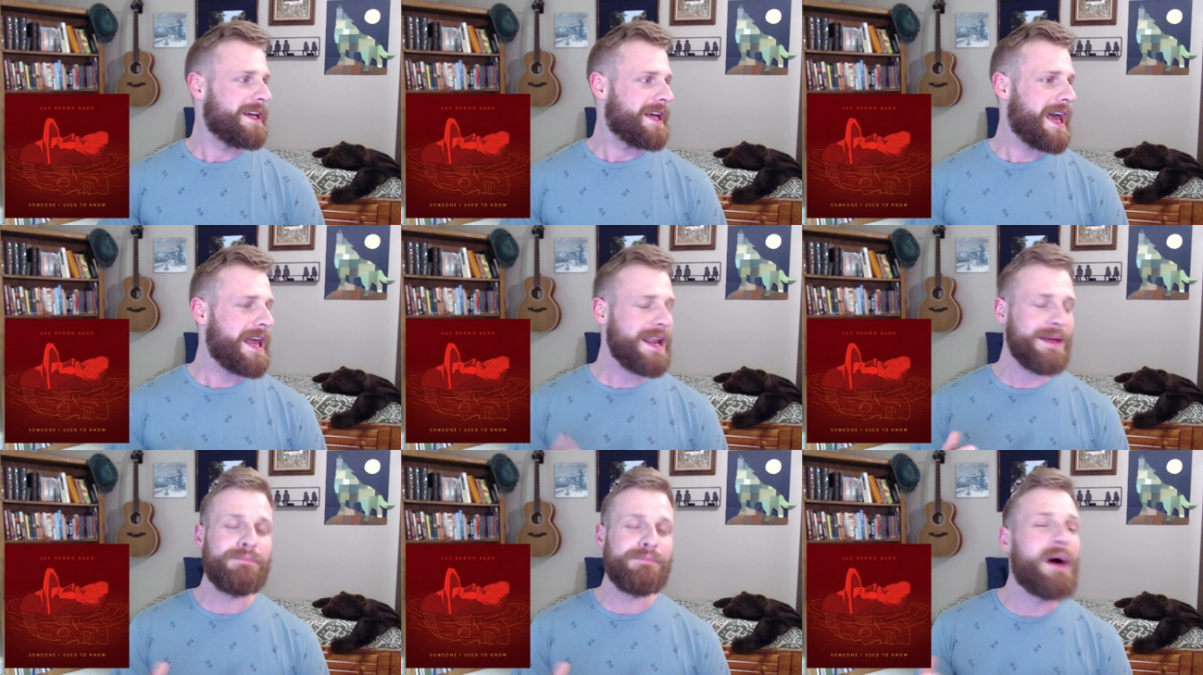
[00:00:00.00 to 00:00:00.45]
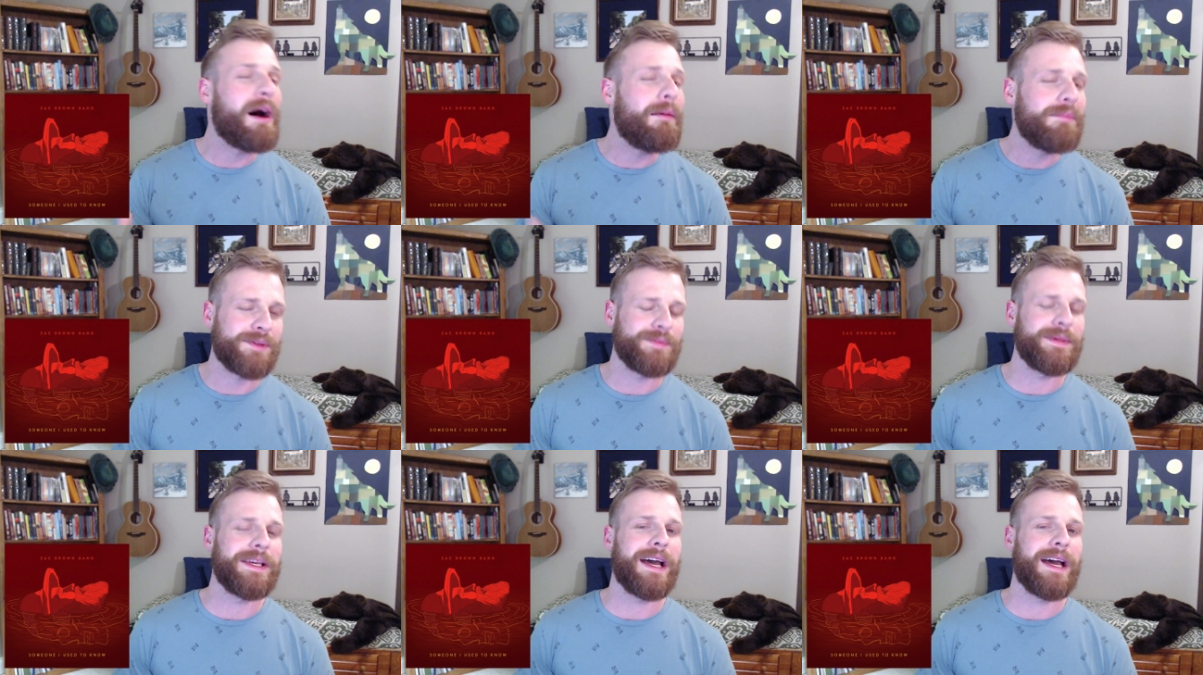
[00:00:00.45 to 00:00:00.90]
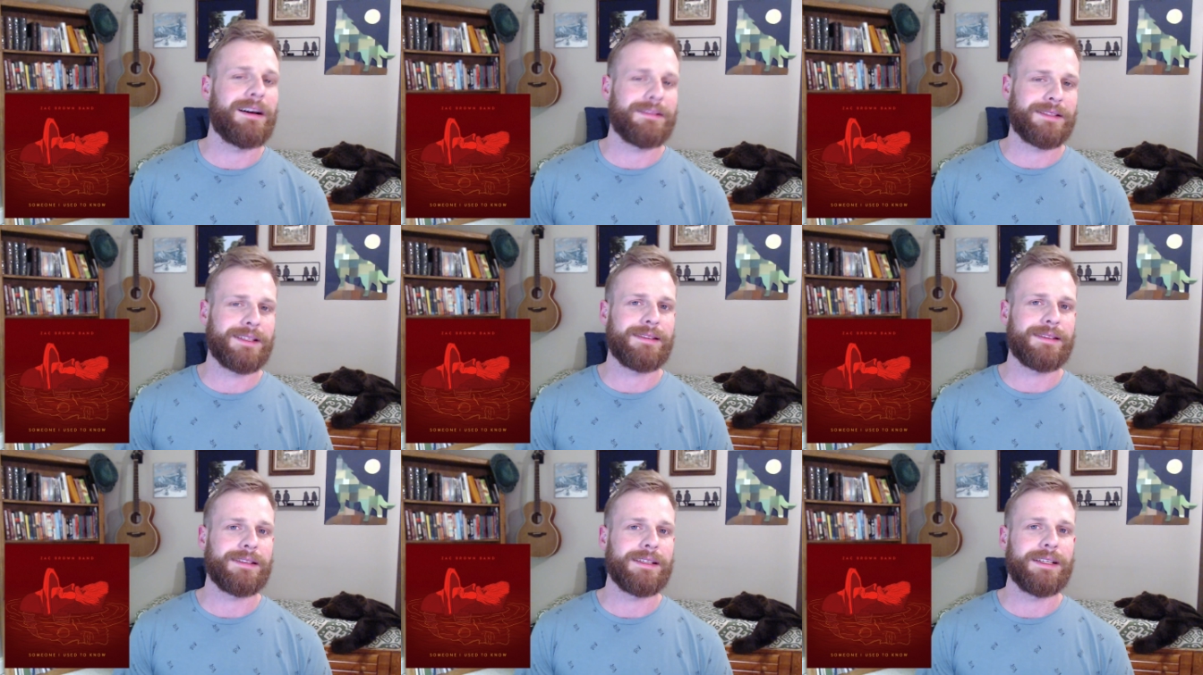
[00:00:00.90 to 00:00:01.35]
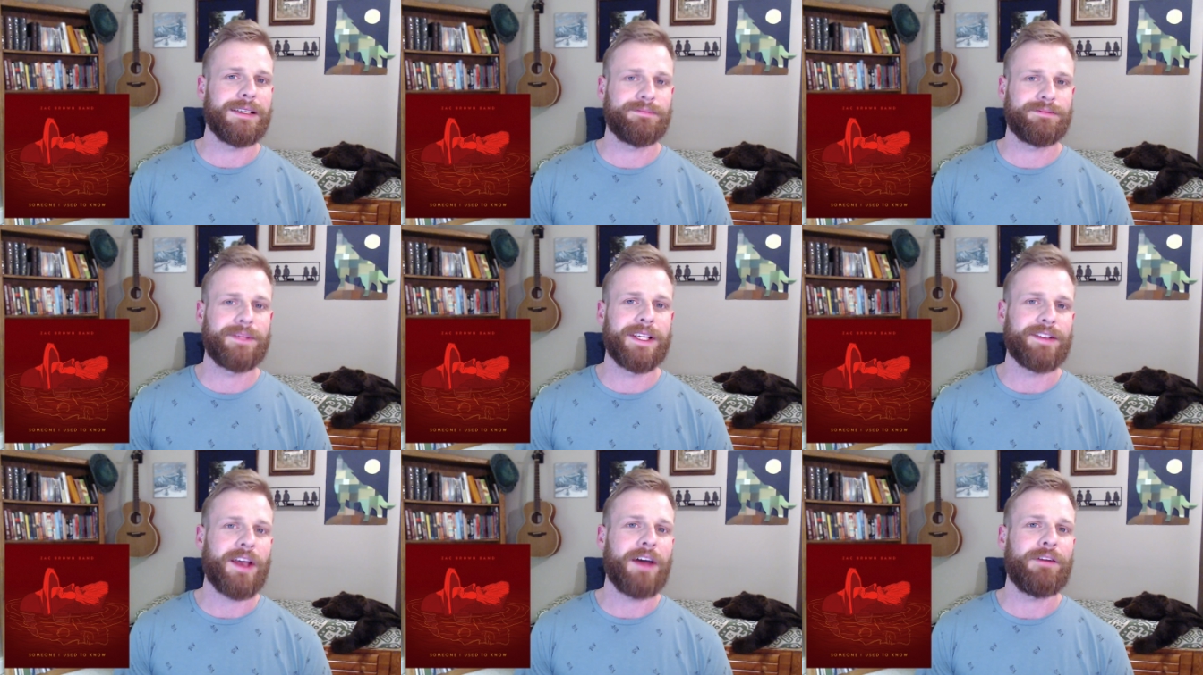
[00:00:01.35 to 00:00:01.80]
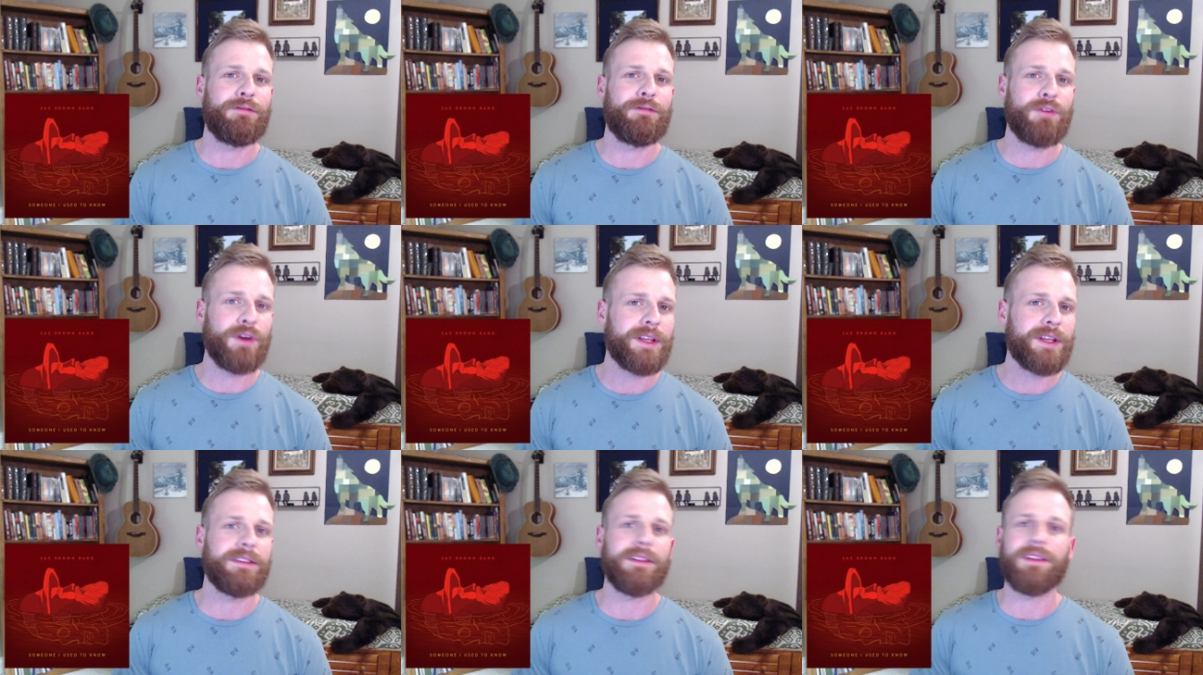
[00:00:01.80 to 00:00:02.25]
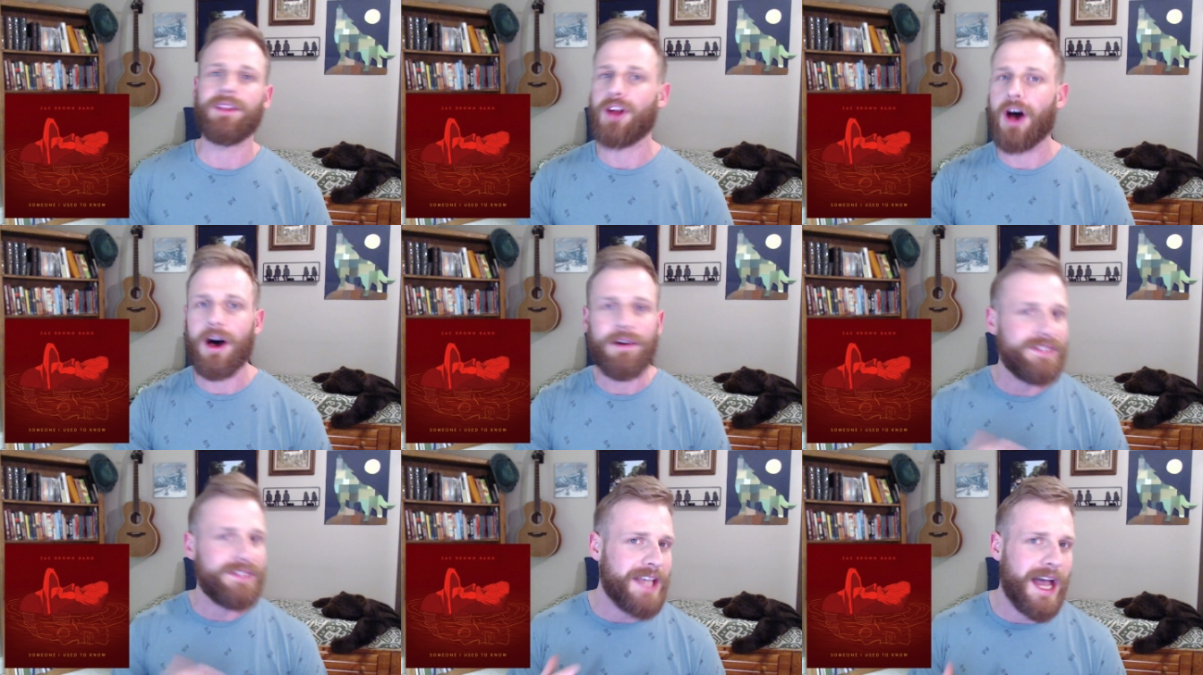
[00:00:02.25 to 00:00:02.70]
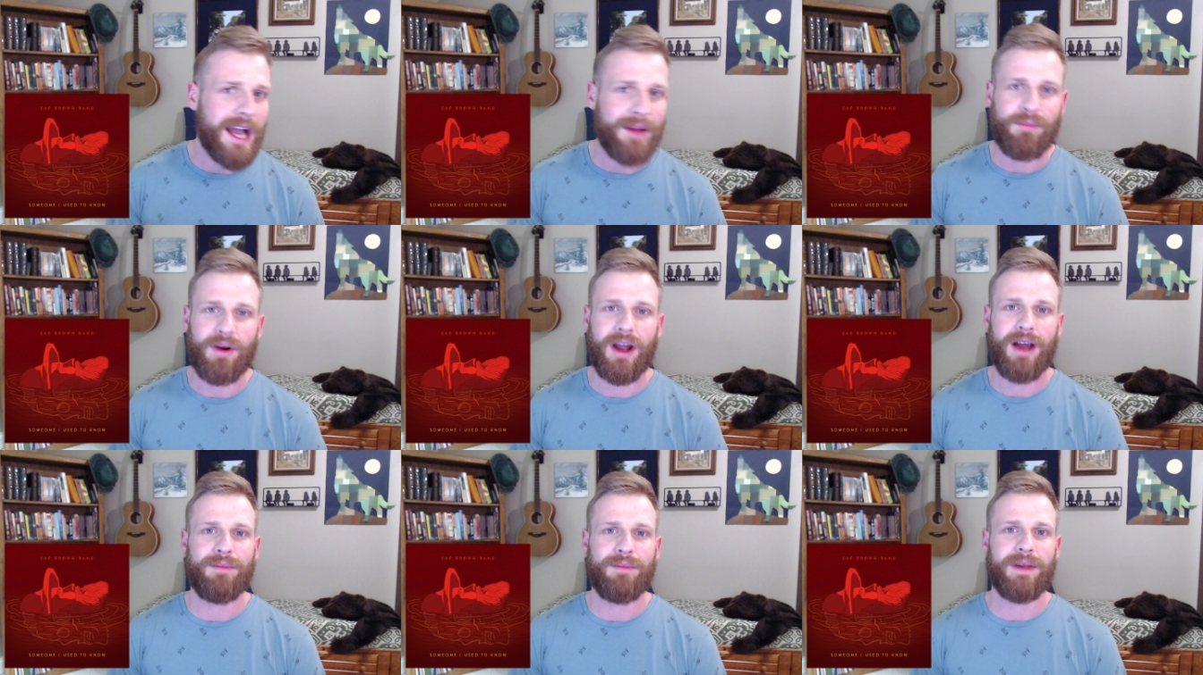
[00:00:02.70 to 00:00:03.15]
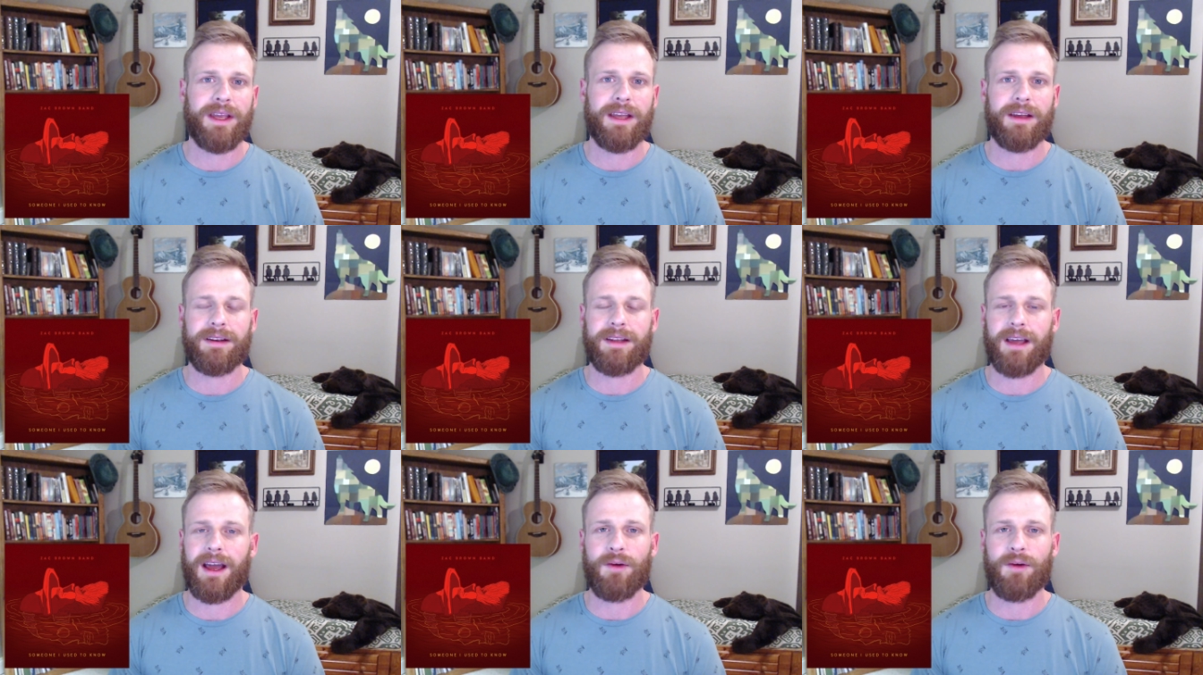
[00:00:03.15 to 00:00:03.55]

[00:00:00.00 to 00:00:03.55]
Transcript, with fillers: and it bums me out to see because I freaking love Zac Brown Band.